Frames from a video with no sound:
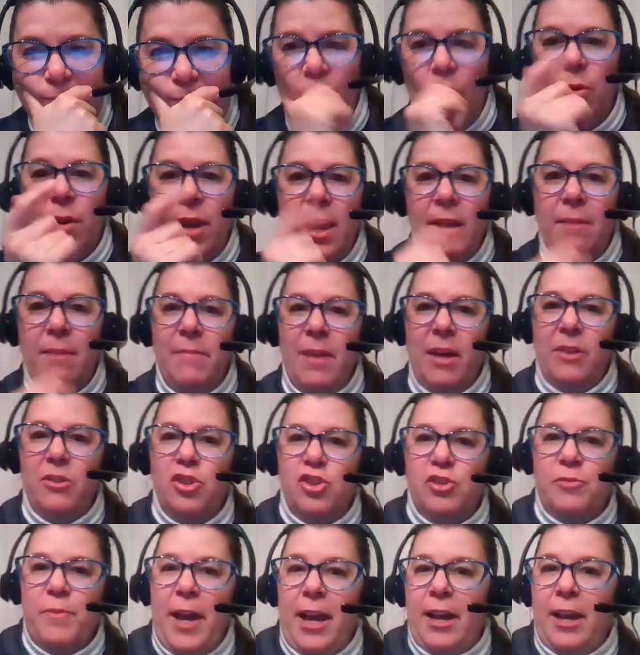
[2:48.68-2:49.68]
Okay, now
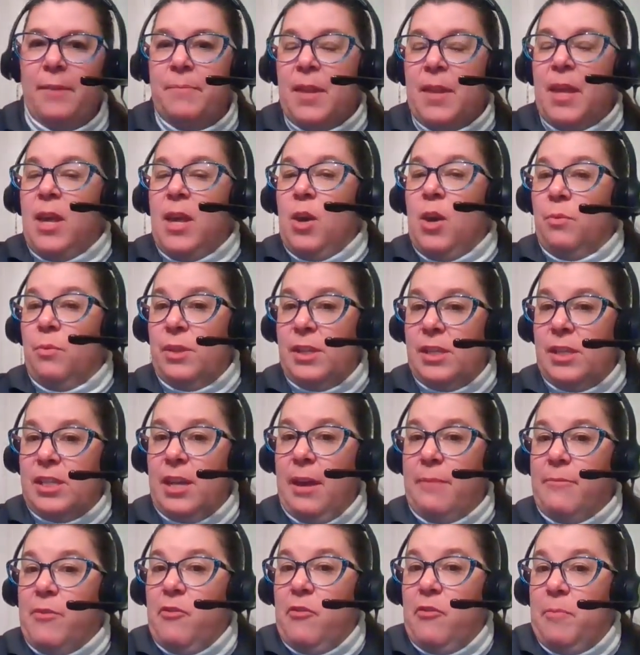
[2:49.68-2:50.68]
that you're back. Well, this
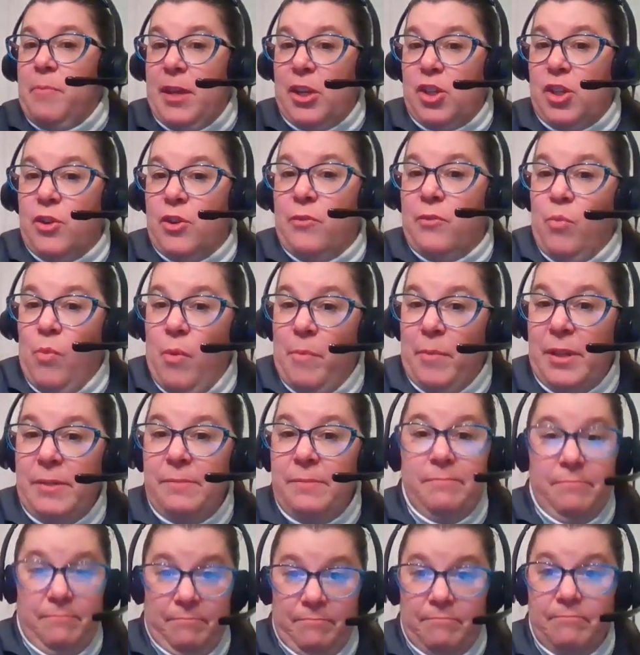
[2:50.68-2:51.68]
time you have a picture of a woman,
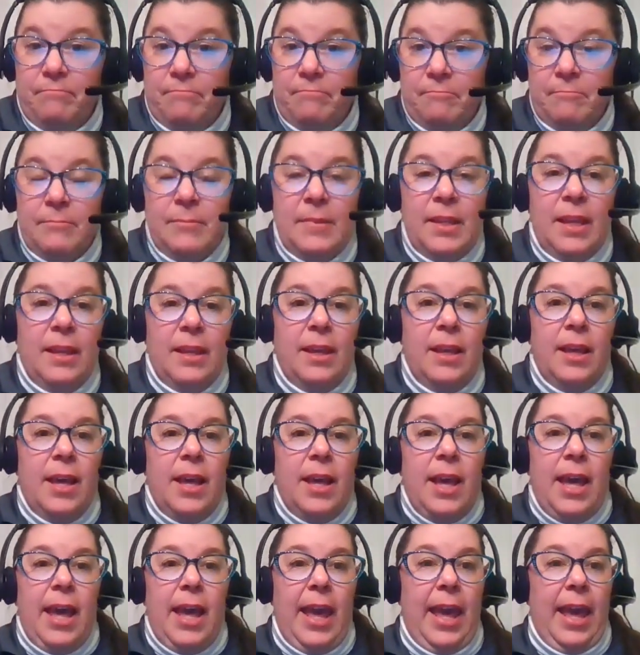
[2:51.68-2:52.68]

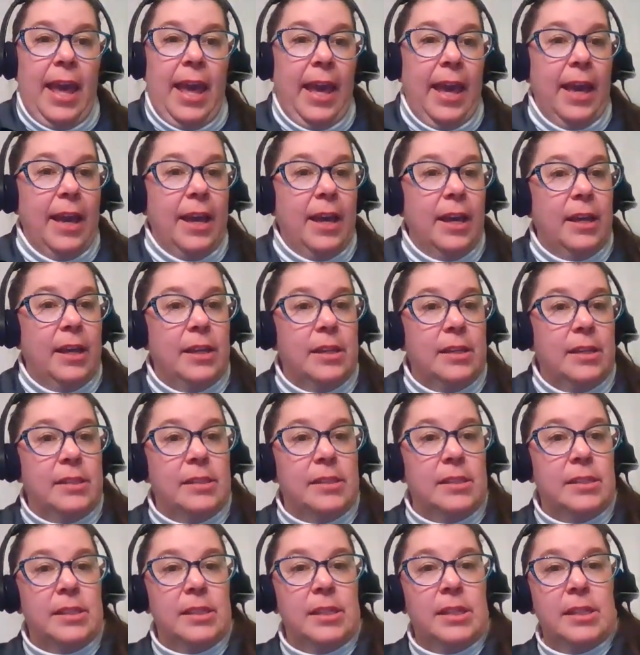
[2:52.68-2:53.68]

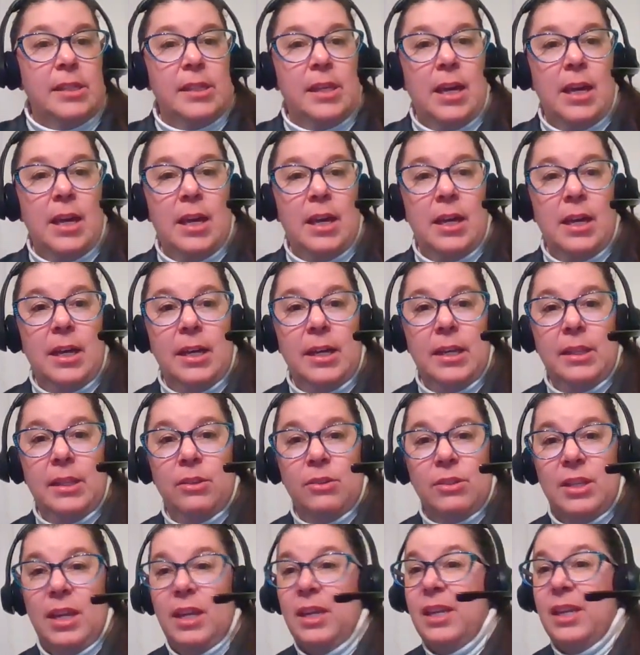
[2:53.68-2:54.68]
and it
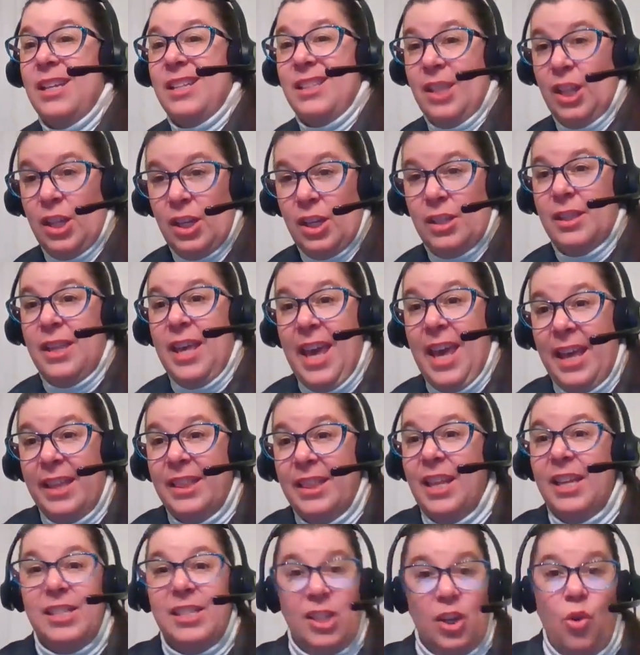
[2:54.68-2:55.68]
looks like the
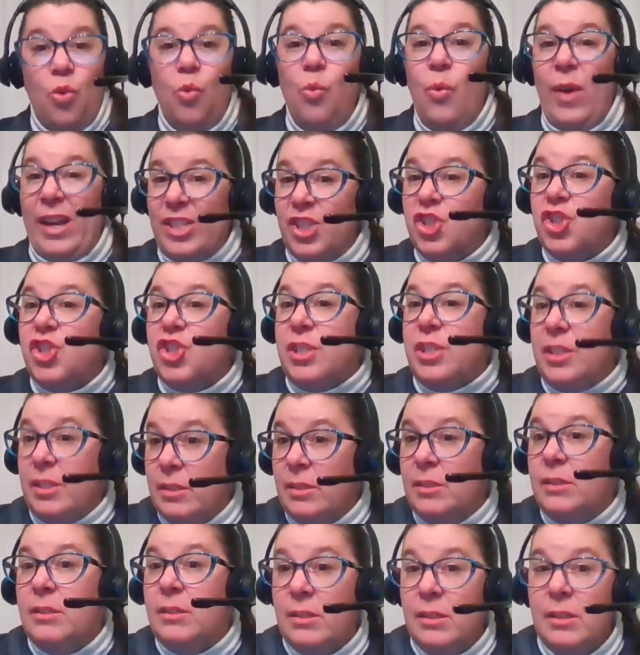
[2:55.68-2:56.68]
headline's a question.
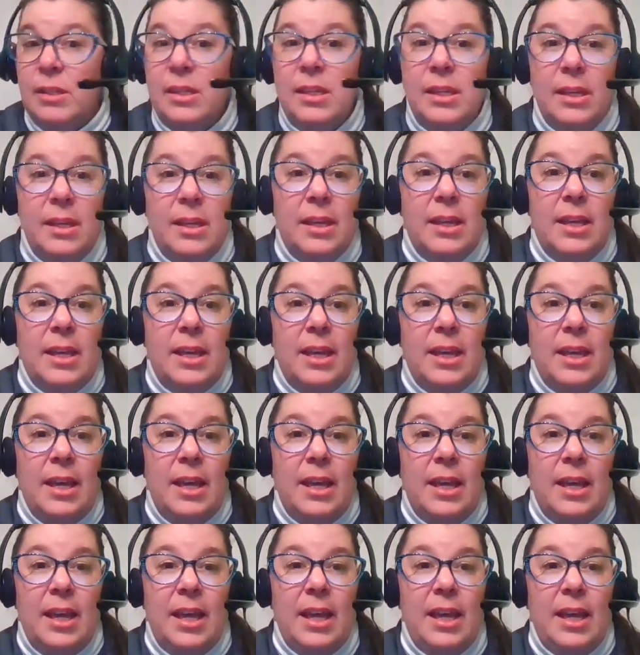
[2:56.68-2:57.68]

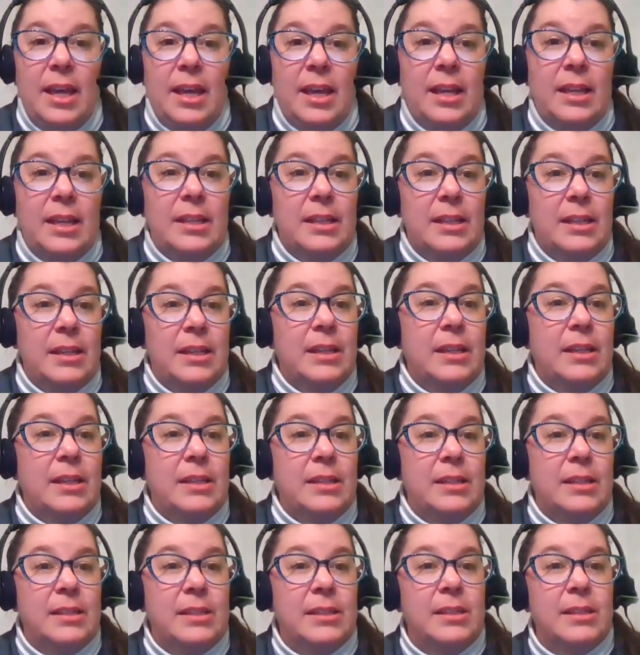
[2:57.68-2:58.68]

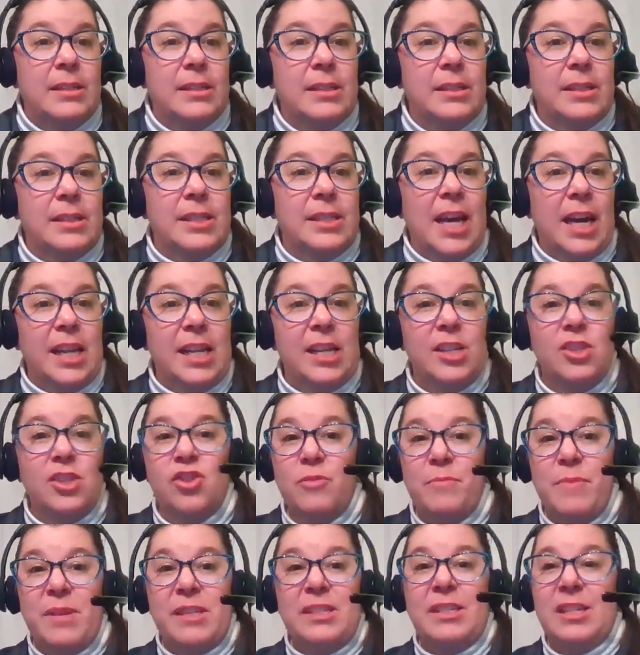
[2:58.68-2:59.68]
And tareas
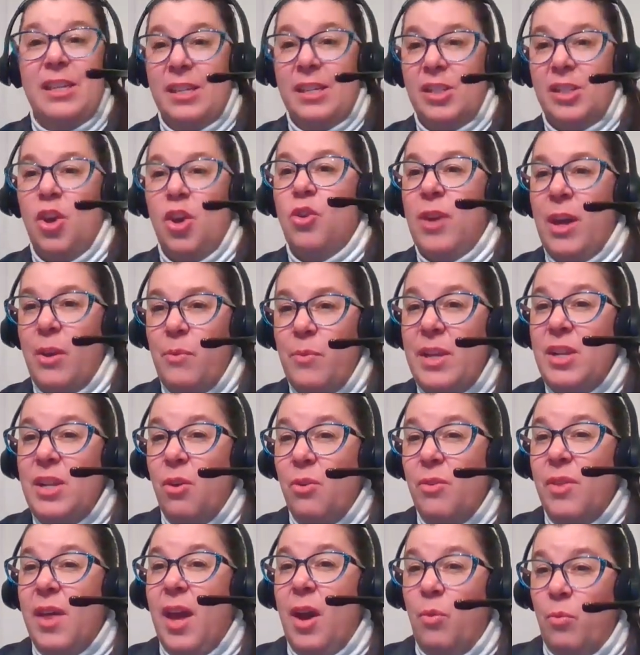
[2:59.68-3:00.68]
domésticas. Okay, we
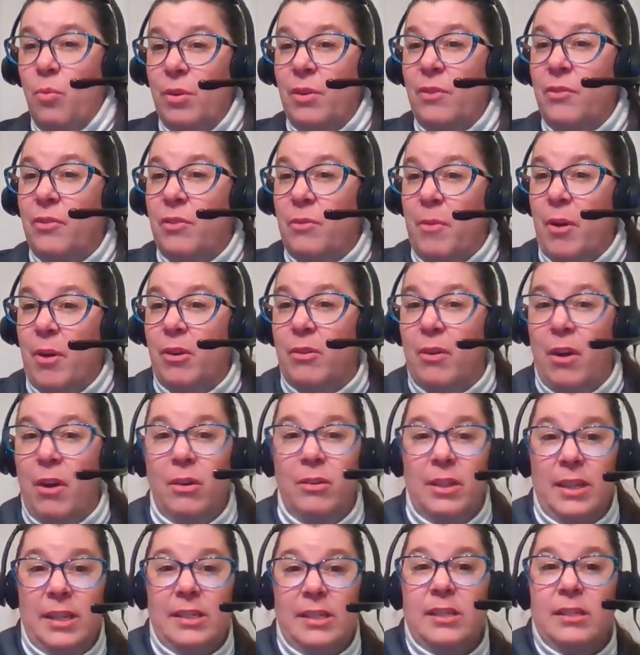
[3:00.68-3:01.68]
know that word from our
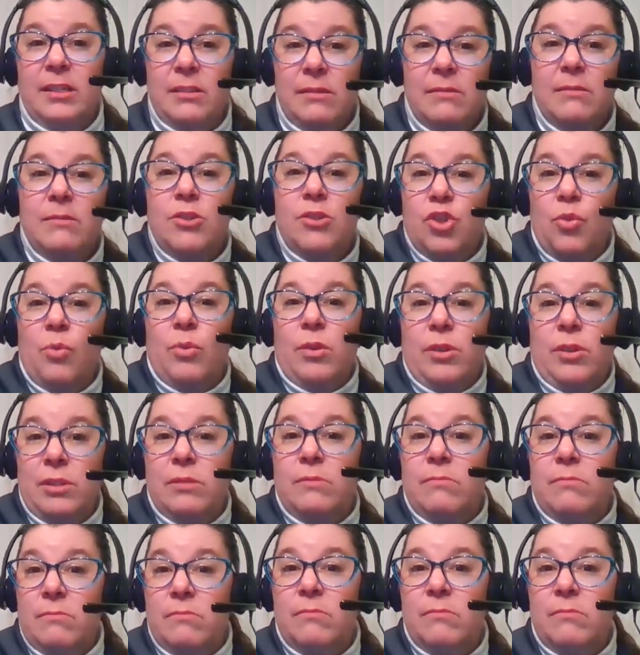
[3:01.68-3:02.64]
list. Chores.